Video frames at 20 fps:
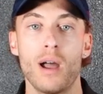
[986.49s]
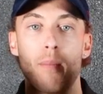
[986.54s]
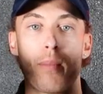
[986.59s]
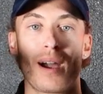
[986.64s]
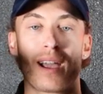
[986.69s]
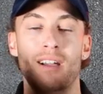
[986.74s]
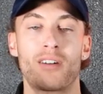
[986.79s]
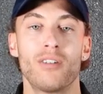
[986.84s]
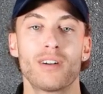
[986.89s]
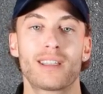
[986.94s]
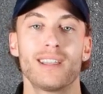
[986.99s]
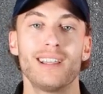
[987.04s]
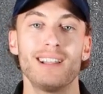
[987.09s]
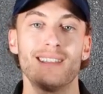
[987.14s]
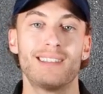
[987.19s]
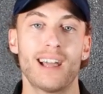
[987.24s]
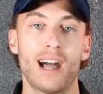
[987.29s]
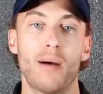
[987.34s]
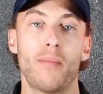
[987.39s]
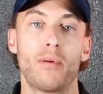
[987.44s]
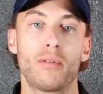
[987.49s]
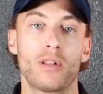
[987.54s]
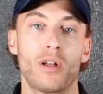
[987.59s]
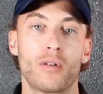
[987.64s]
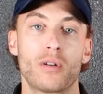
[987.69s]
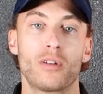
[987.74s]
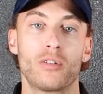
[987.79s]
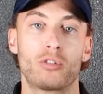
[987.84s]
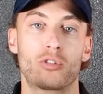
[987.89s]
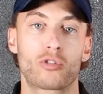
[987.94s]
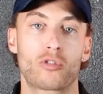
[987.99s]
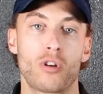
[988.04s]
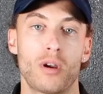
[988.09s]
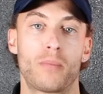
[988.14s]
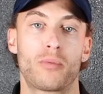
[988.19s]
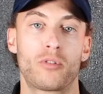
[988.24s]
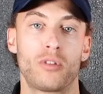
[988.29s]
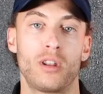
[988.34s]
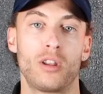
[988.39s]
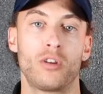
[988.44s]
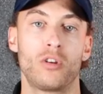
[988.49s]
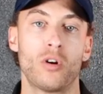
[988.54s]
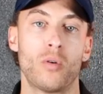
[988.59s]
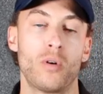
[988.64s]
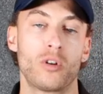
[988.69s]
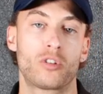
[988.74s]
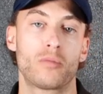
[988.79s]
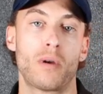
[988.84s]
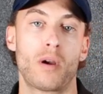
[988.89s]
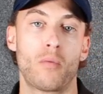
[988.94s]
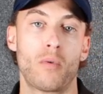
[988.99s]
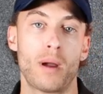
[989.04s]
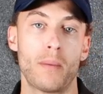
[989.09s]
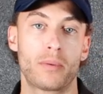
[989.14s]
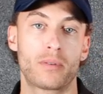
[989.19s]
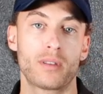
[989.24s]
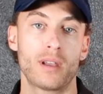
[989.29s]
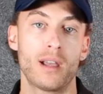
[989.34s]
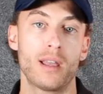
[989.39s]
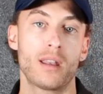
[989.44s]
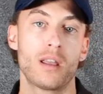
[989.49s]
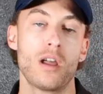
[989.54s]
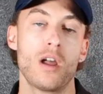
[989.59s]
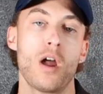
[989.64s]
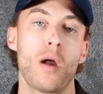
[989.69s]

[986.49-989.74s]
by clicking down below in the description and going to my website,